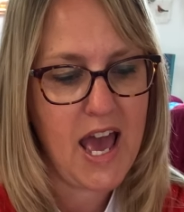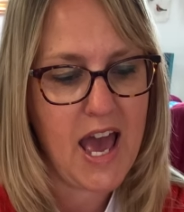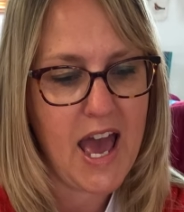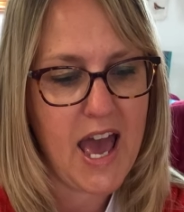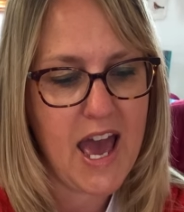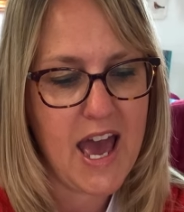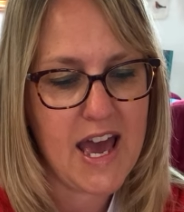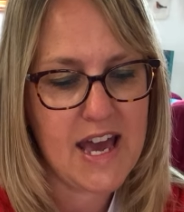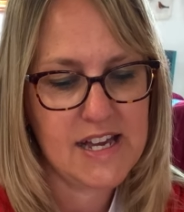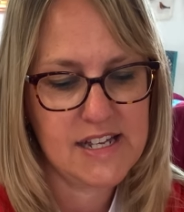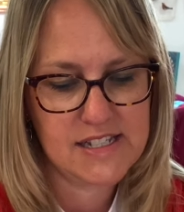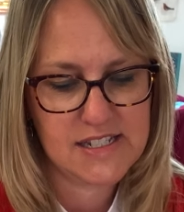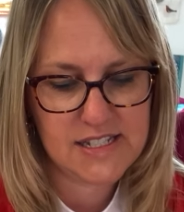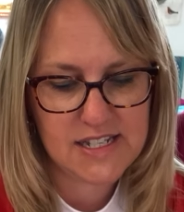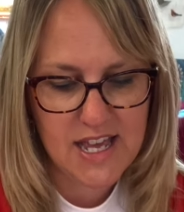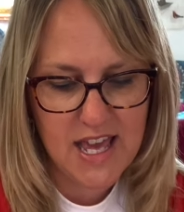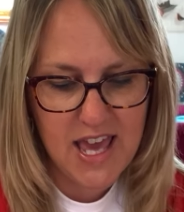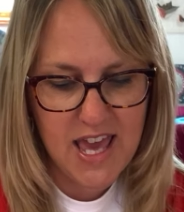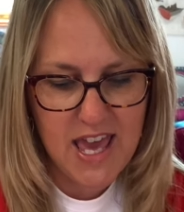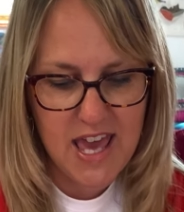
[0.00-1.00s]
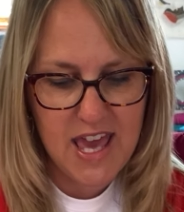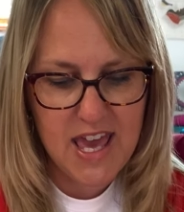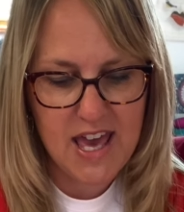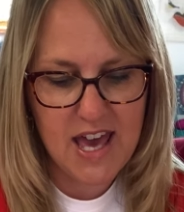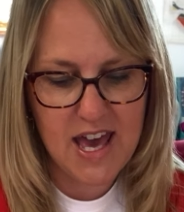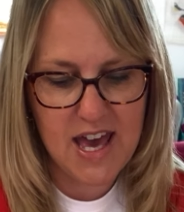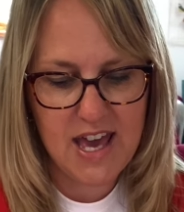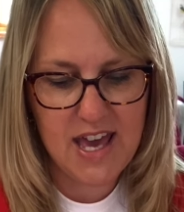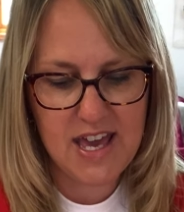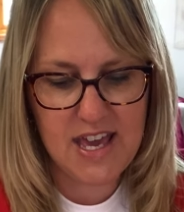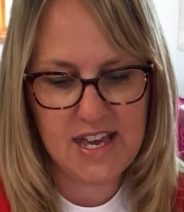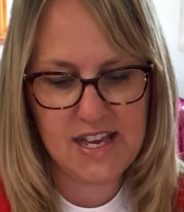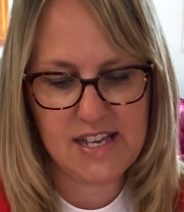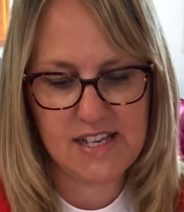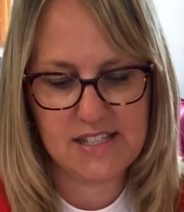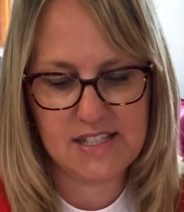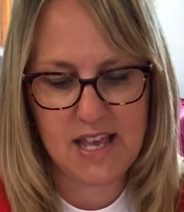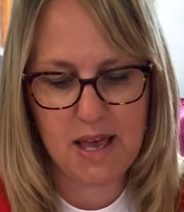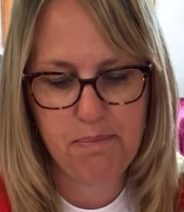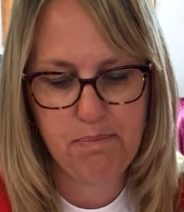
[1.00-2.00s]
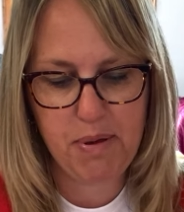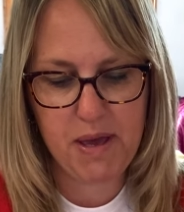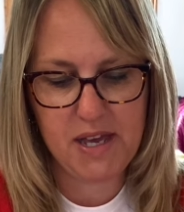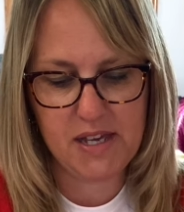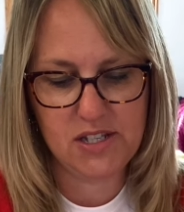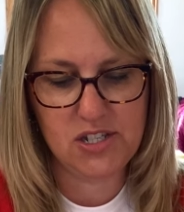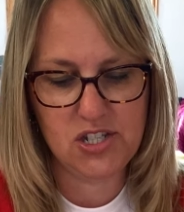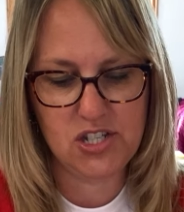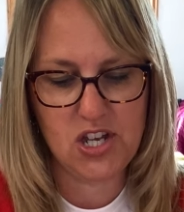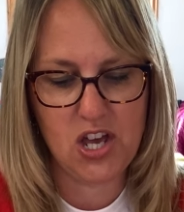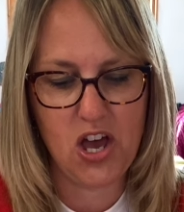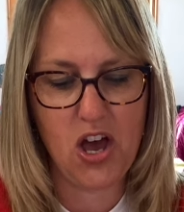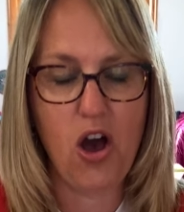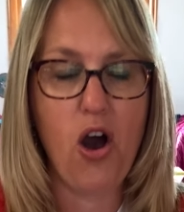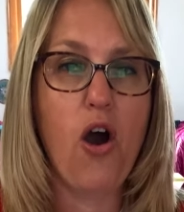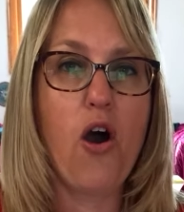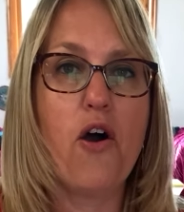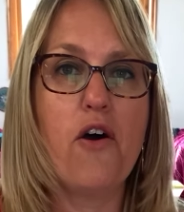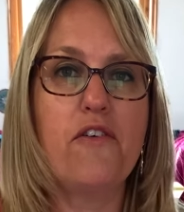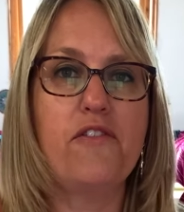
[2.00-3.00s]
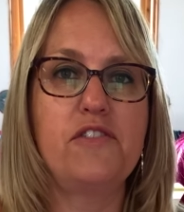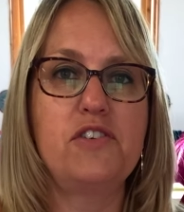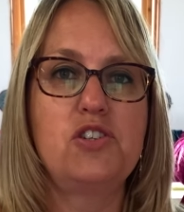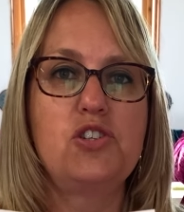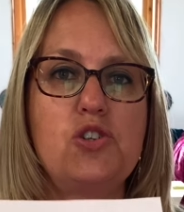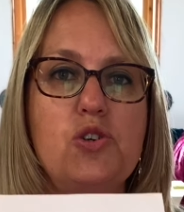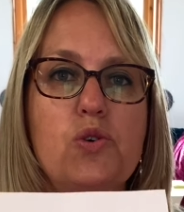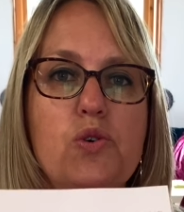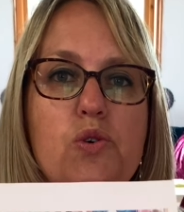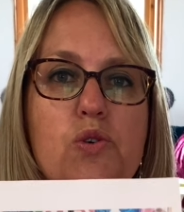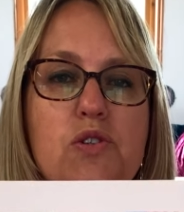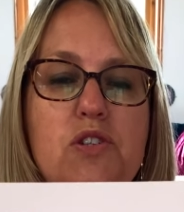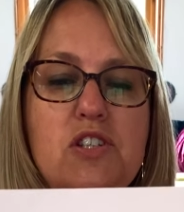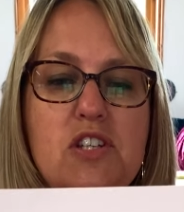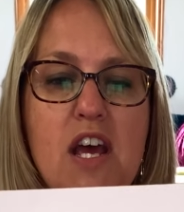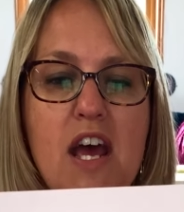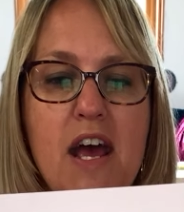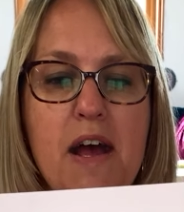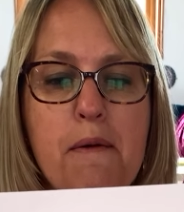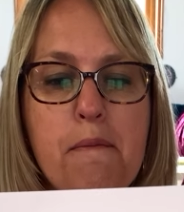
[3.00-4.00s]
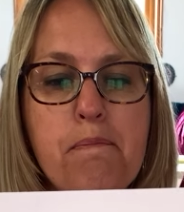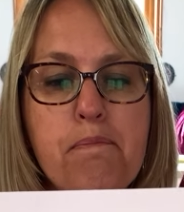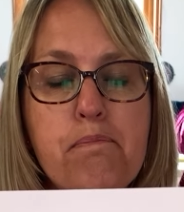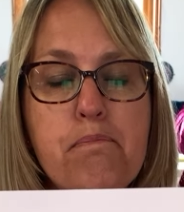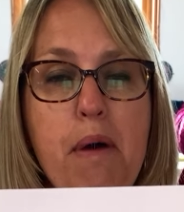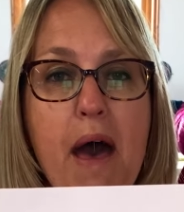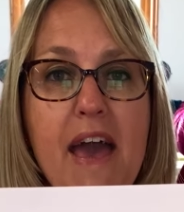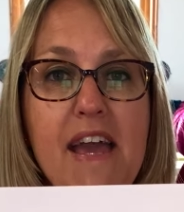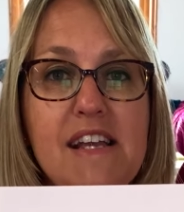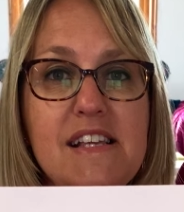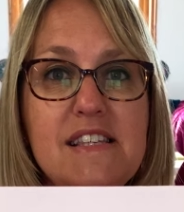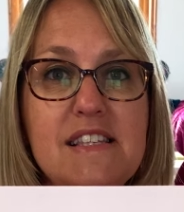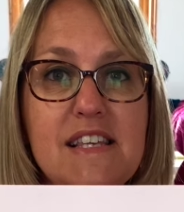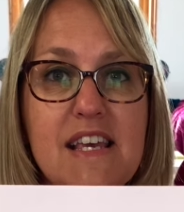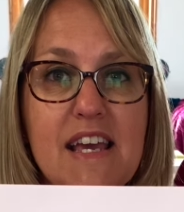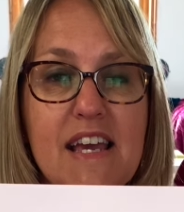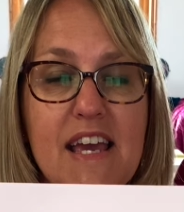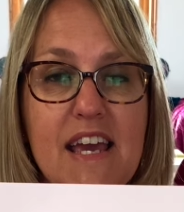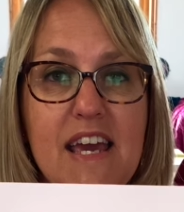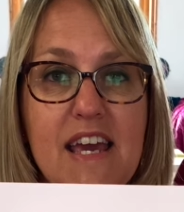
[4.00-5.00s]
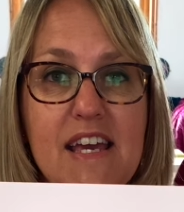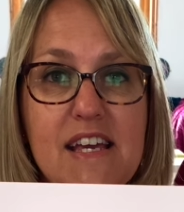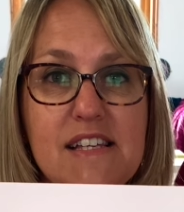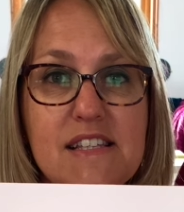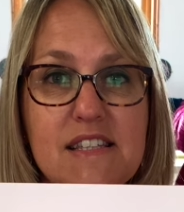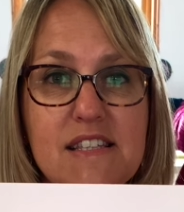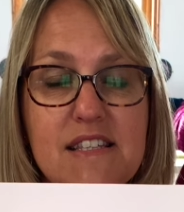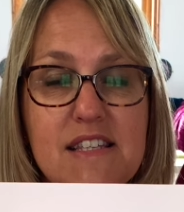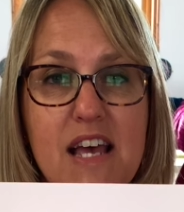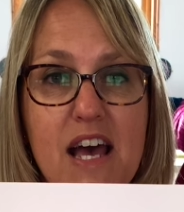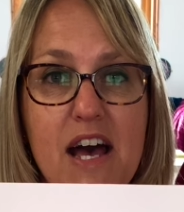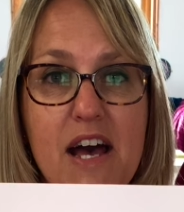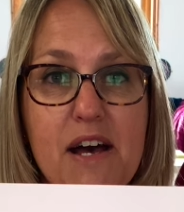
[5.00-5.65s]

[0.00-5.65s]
And here is a picture of George painting his